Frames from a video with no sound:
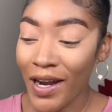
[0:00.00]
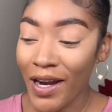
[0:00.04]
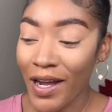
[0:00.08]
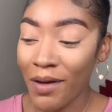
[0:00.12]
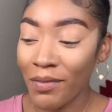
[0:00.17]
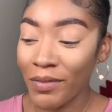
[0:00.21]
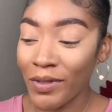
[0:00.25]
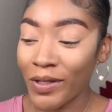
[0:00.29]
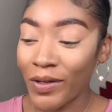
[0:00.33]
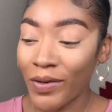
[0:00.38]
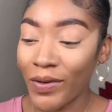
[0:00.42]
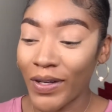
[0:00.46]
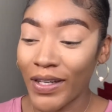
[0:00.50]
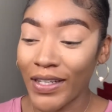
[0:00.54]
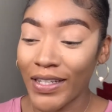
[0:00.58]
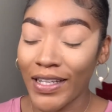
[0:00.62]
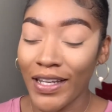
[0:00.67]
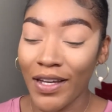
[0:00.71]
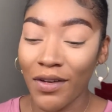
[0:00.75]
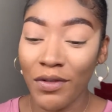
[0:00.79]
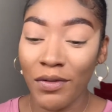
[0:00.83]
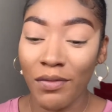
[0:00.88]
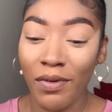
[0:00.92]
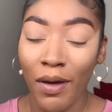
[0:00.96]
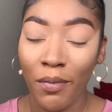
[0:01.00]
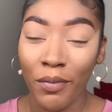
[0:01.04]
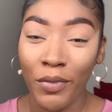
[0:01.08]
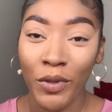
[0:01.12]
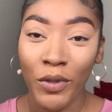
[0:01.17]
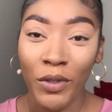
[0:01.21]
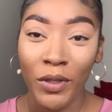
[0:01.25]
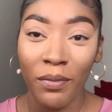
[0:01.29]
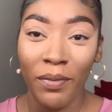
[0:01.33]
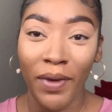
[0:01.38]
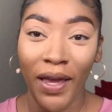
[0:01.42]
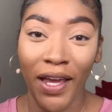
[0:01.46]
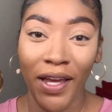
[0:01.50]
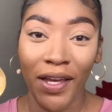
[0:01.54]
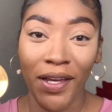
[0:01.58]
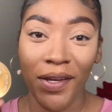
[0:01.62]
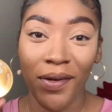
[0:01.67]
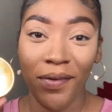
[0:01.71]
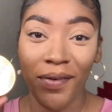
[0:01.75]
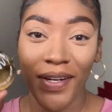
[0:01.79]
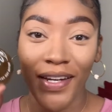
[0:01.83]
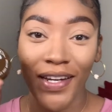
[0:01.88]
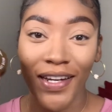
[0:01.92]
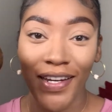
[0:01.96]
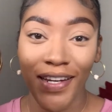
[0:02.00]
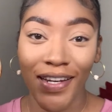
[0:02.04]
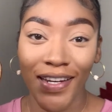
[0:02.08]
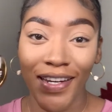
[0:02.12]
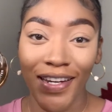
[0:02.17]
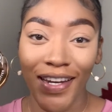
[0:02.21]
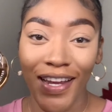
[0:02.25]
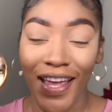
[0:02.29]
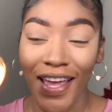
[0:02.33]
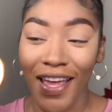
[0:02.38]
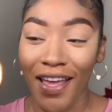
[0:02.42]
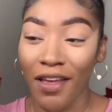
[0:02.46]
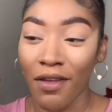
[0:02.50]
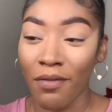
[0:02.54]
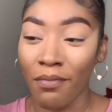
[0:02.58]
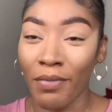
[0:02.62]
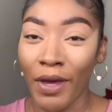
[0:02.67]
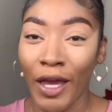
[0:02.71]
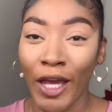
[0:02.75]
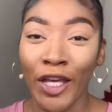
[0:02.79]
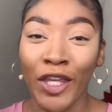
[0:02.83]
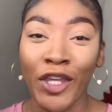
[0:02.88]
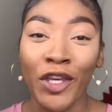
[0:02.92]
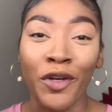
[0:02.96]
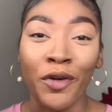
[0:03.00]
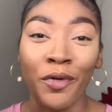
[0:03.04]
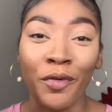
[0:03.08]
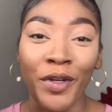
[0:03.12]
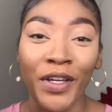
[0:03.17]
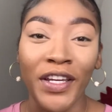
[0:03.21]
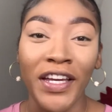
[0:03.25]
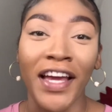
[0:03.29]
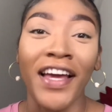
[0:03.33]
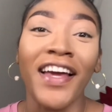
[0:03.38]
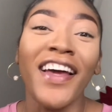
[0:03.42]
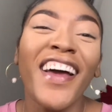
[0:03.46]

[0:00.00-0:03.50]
I'm going in with my Beauty Bakery, Bakery.